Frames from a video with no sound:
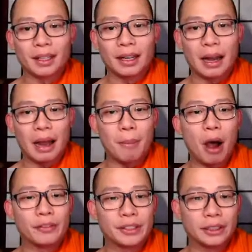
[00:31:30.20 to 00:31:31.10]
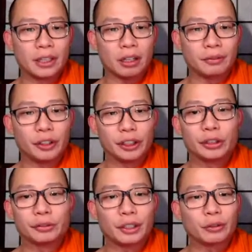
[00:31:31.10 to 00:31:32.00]
I'm obviously not a very
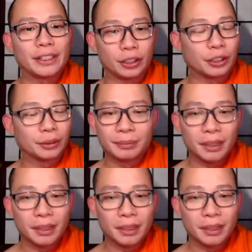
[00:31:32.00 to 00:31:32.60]
good fundraiser.